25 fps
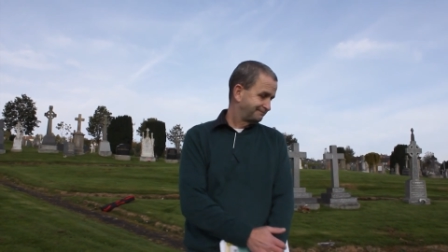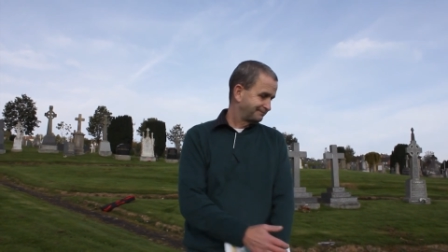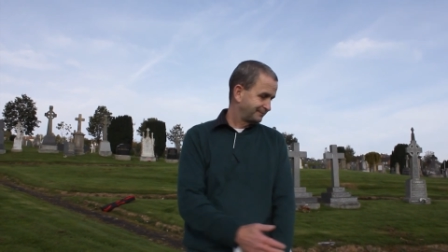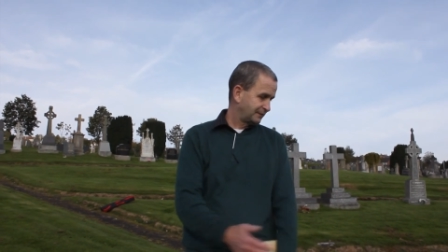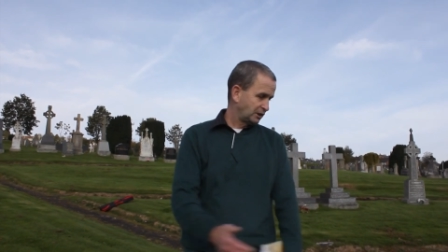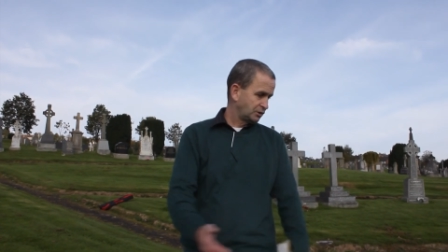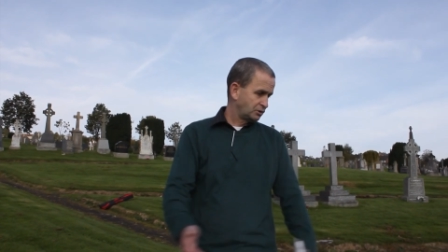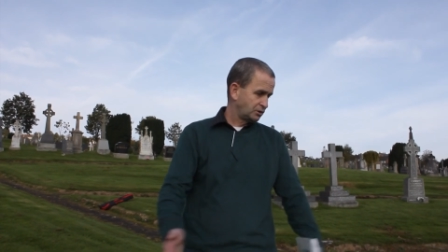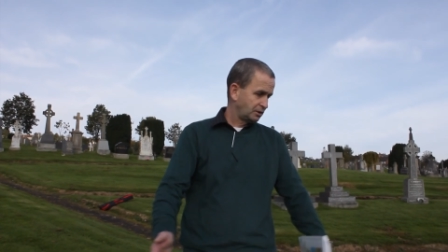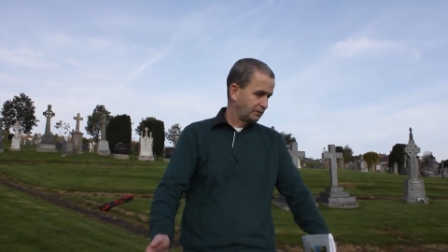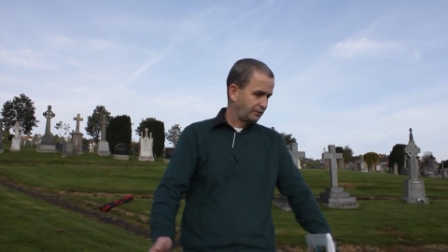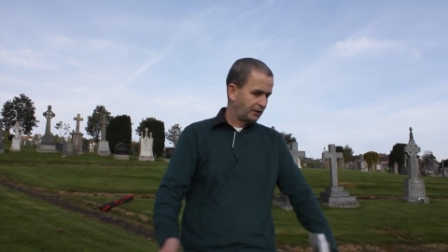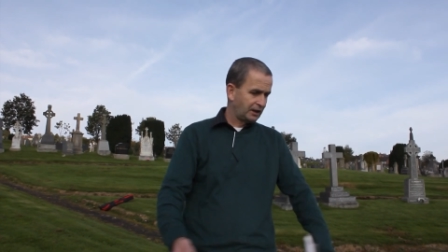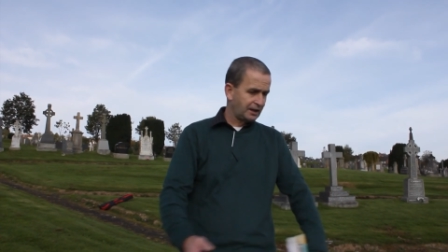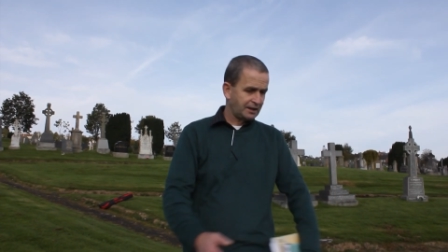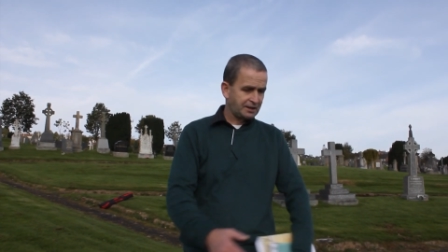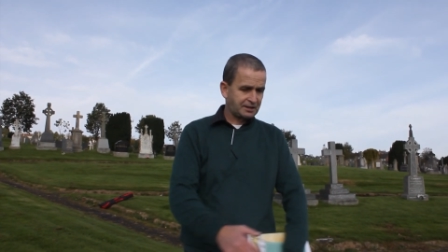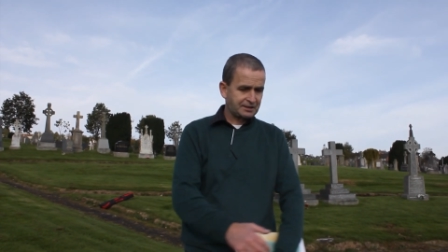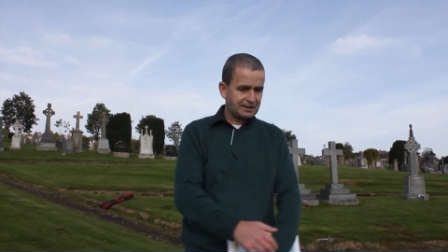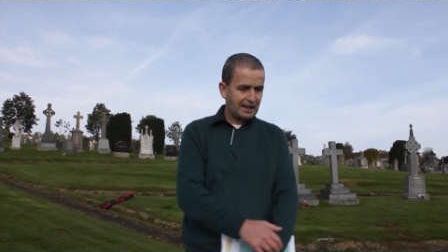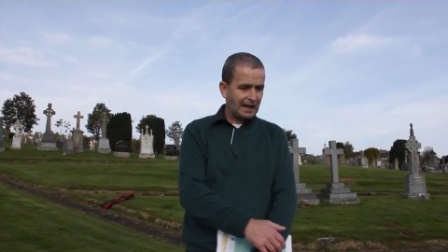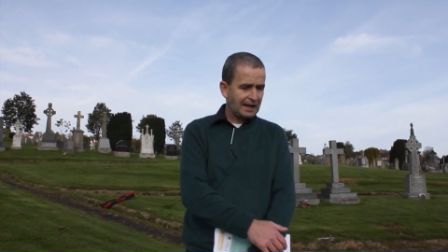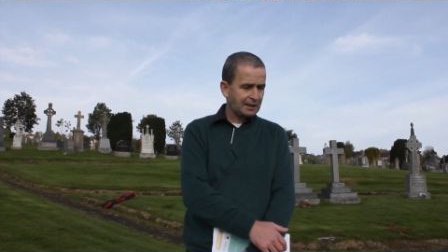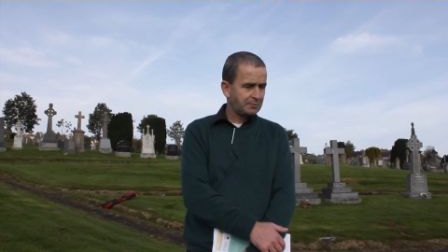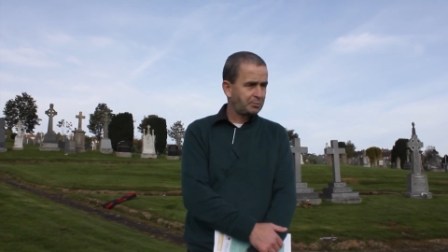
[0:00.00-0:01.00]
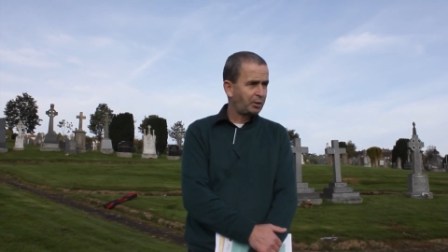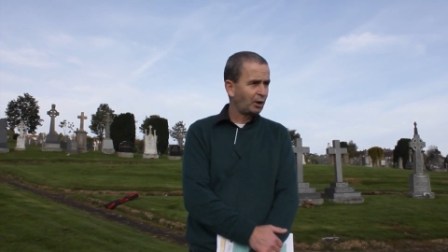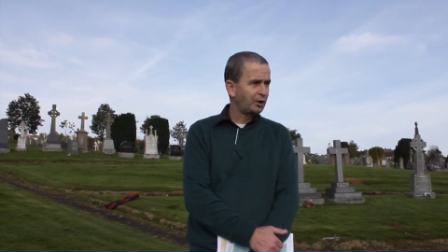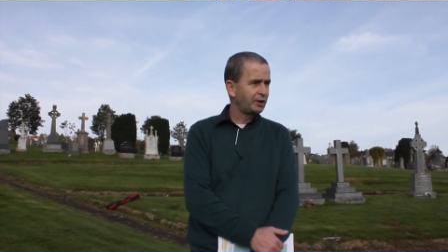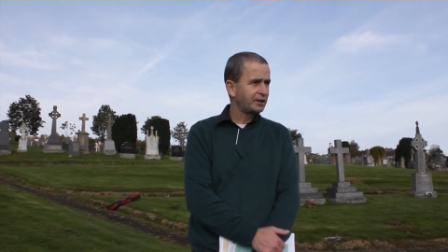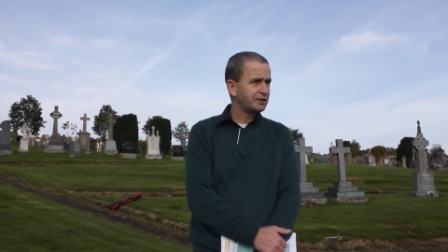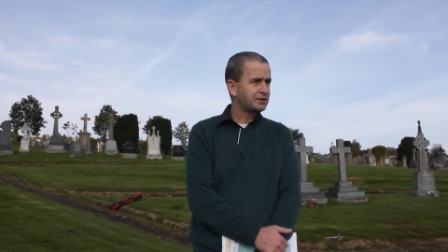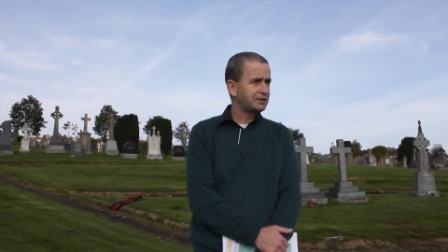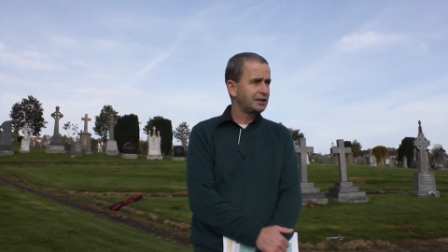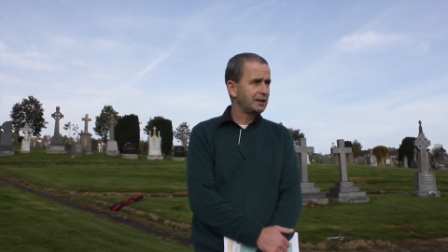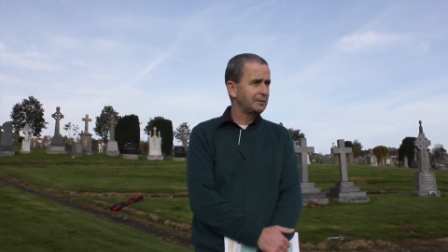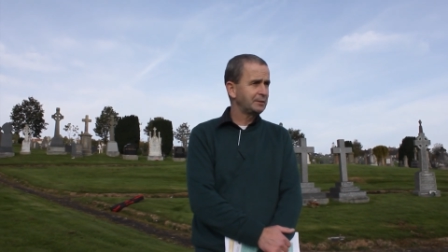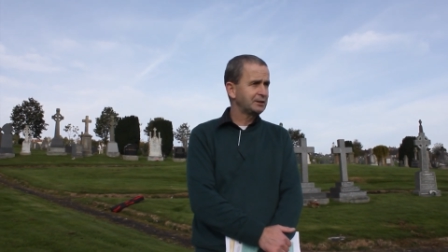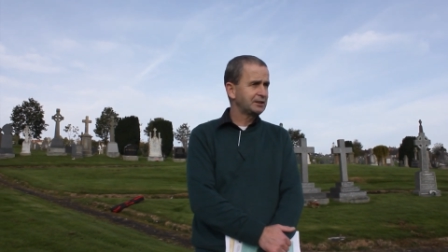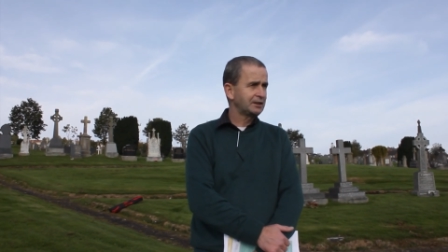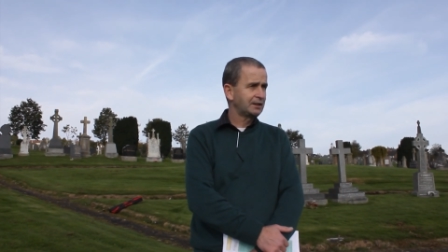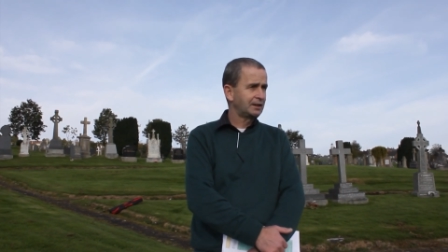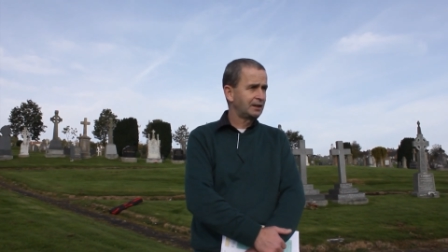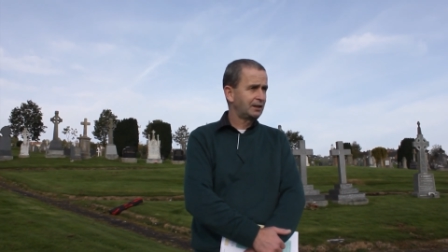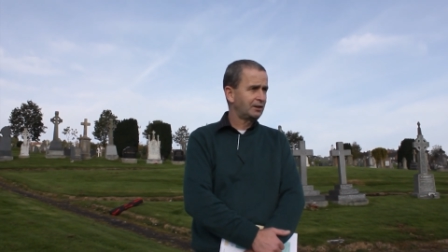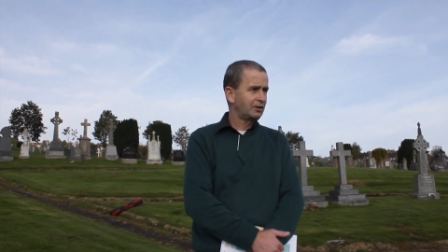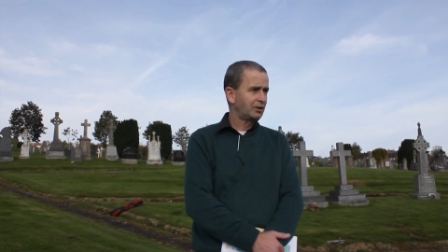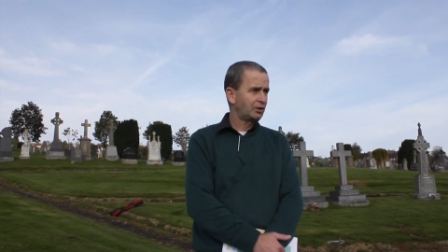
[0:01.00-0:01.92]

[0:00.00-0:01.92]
is a very sad part of the cemetery here.